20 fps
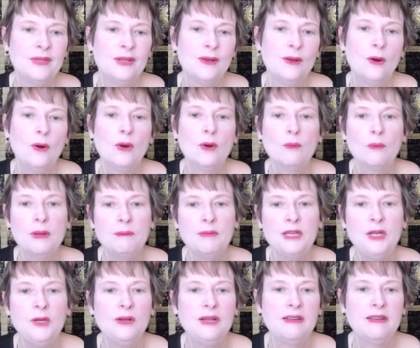or women
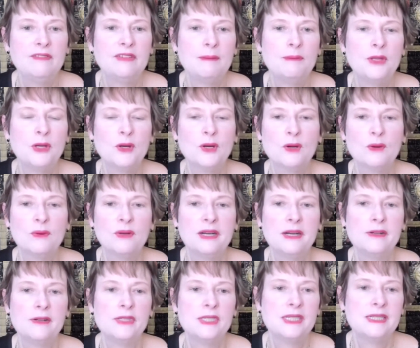who give up their
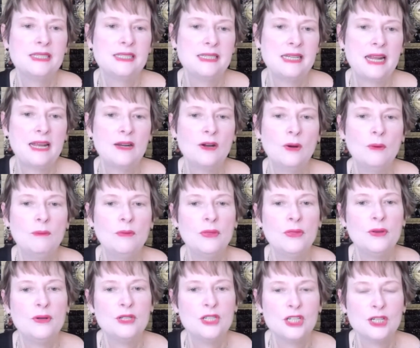careers to stay at home with
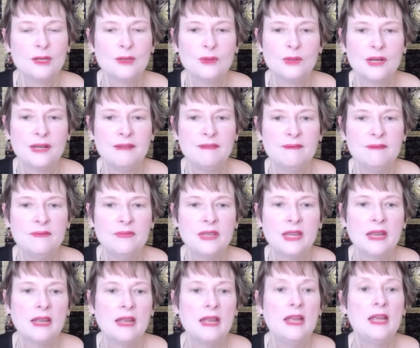their children.
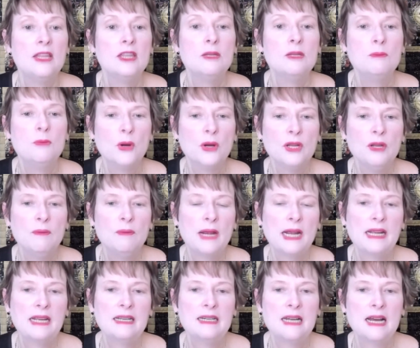The more you
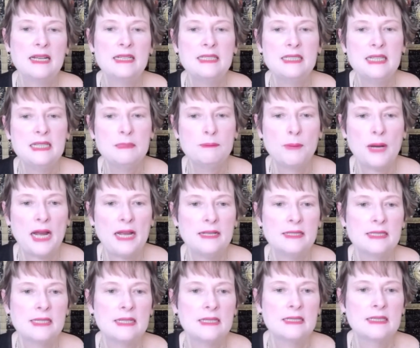recognize these
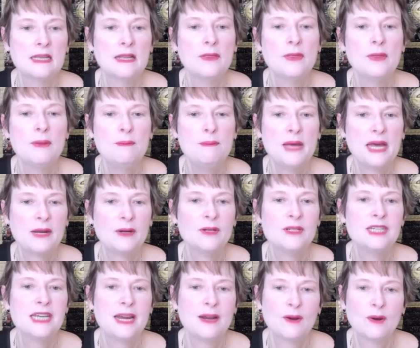biases, the better
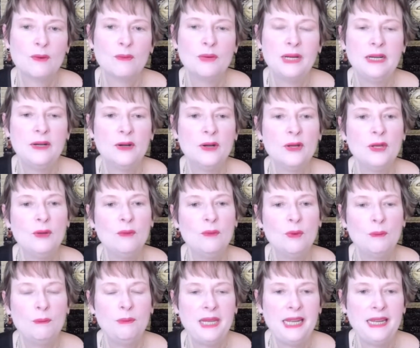tarot reader you
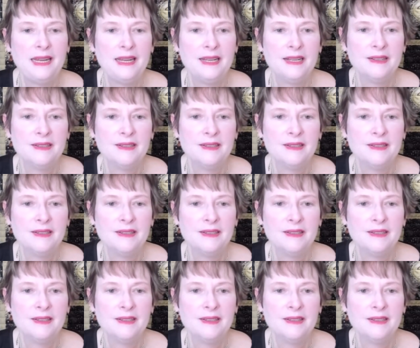will be.